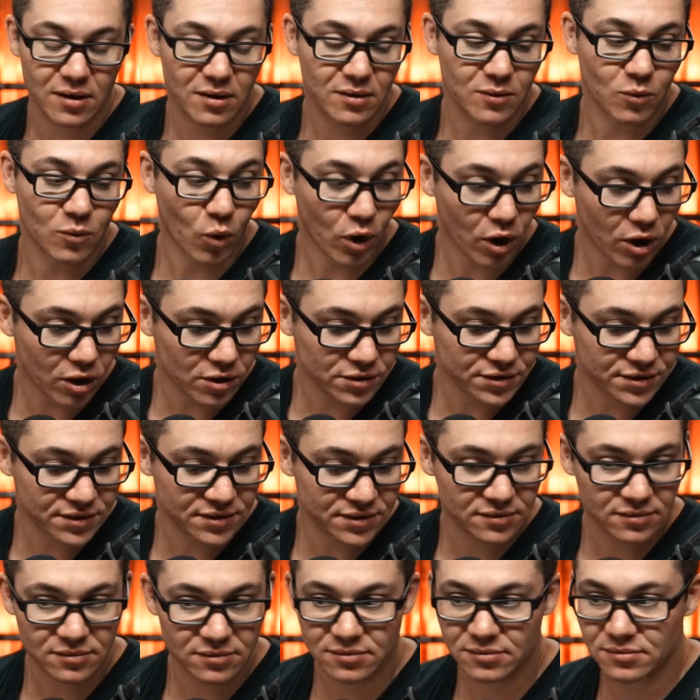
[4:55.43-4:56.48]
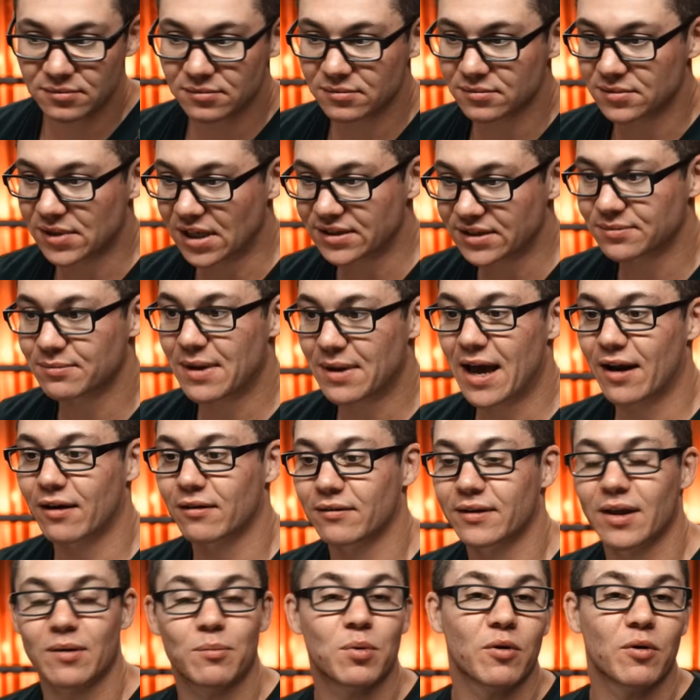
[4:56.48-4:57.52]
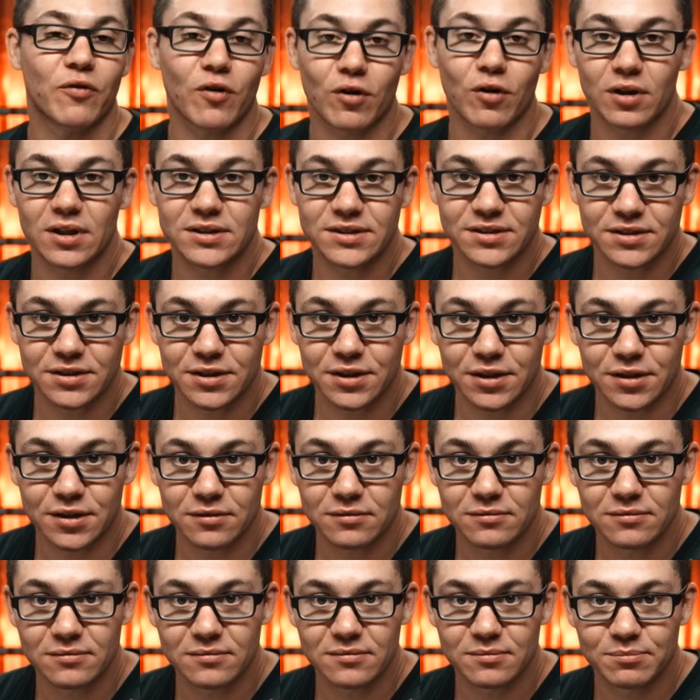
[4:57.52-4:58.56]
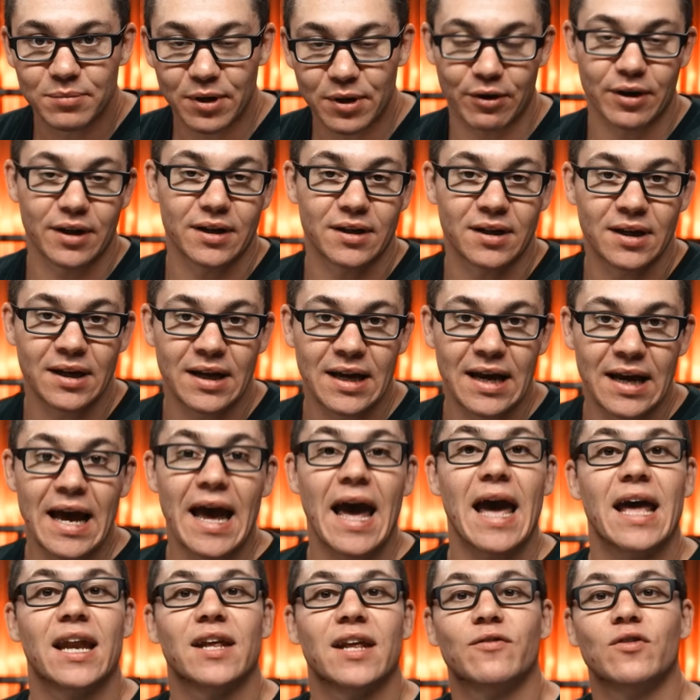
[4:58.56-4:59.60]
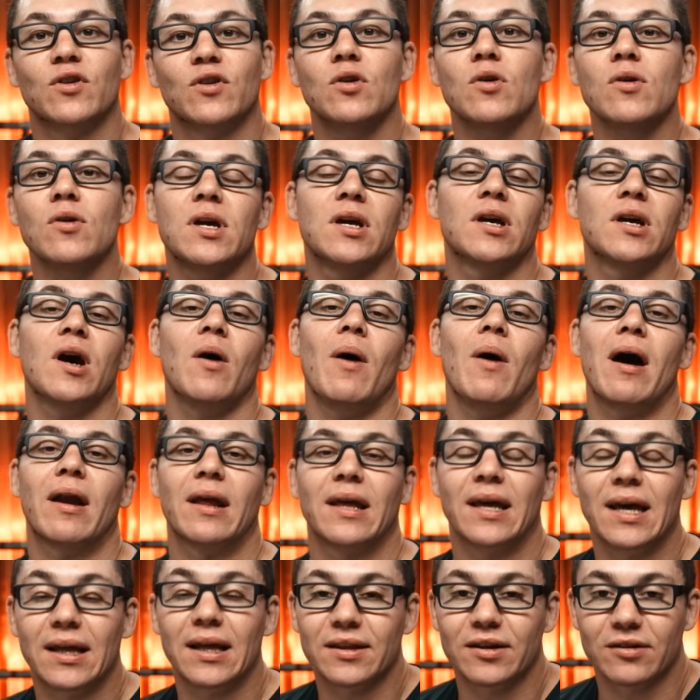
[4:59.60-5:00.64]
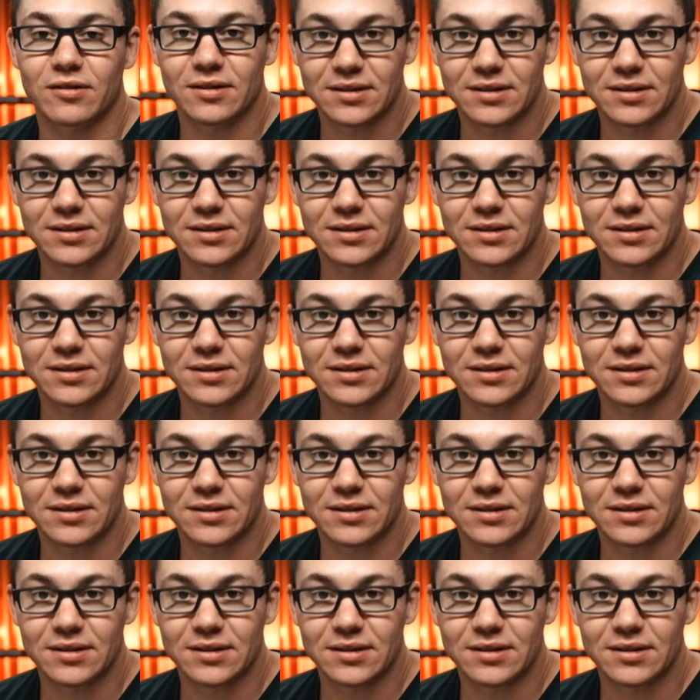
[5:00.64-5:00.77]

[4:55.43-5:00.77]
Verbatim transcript: worse, doesn't matter. They prefer to listen to you, period. And if you can go out and get their